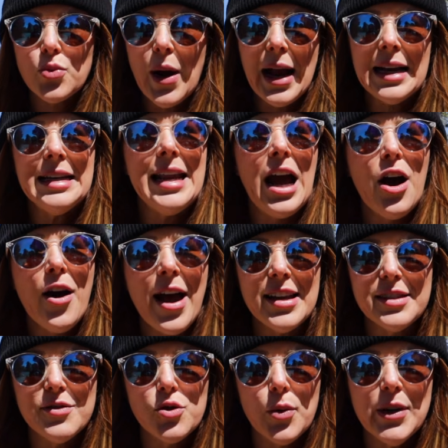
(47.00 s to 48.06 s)
right now,
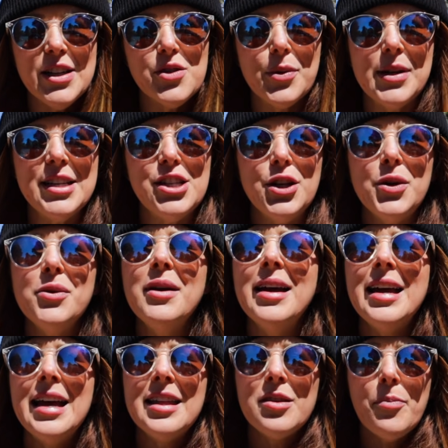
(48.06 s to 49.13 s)
as of 2022,
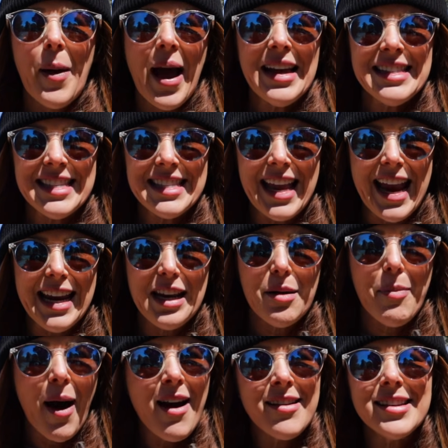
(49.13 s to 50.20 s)
the pass is 80
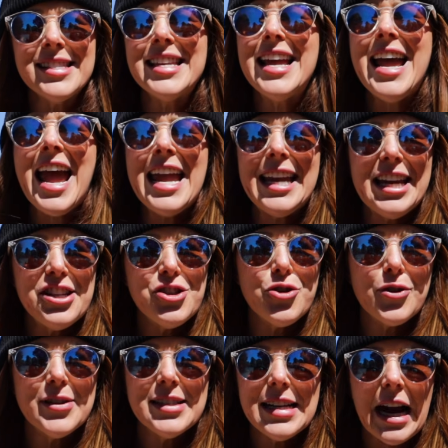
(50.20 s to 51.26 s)
bucks. It gets
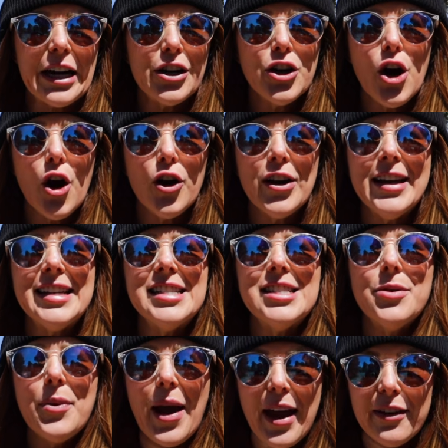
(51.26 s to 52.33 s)
your entire car
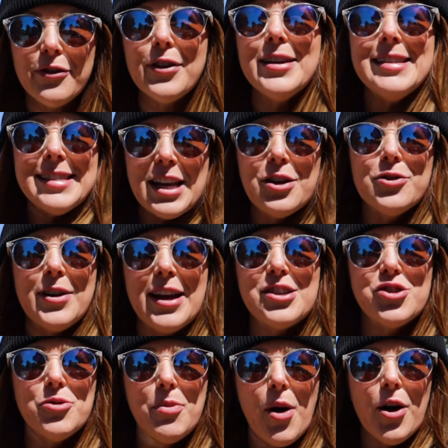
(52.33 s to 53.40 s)
into every single
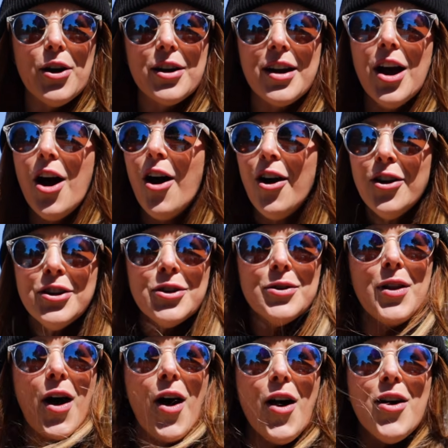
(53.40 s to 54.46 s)
national park all year
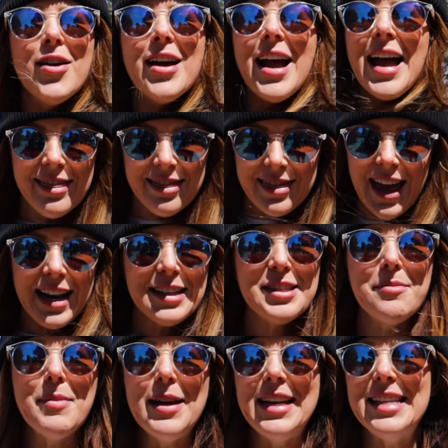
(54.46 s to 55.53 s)
long. That is
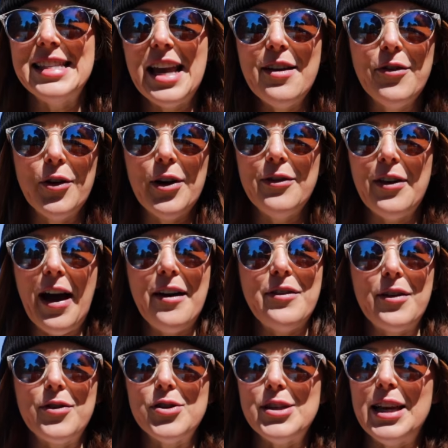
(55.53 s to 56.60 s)
a money saver if I've
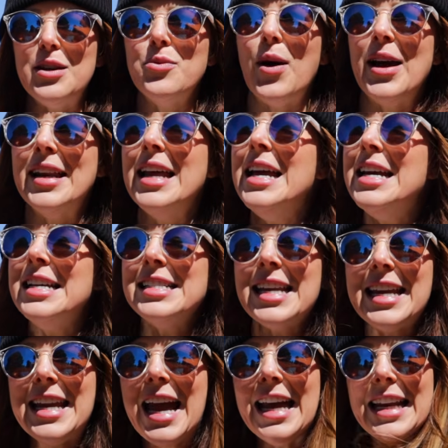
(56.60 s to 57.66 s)
ever seen one. To
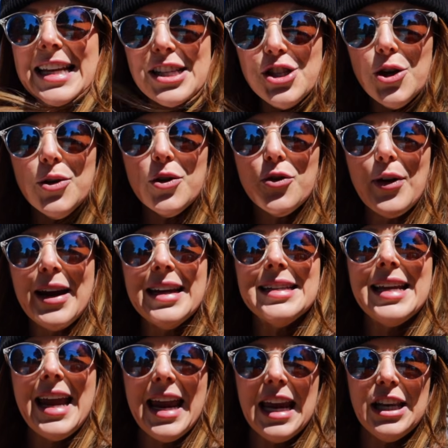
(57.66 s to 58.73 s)
get into the
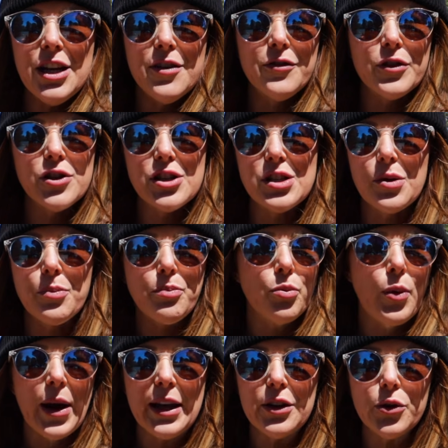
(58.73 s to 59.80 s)
Grand Canyon for just a
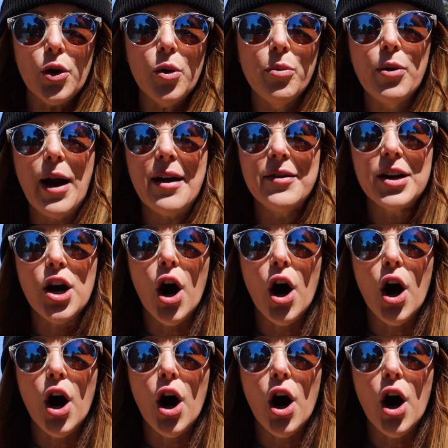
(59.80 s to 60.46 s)
regular old private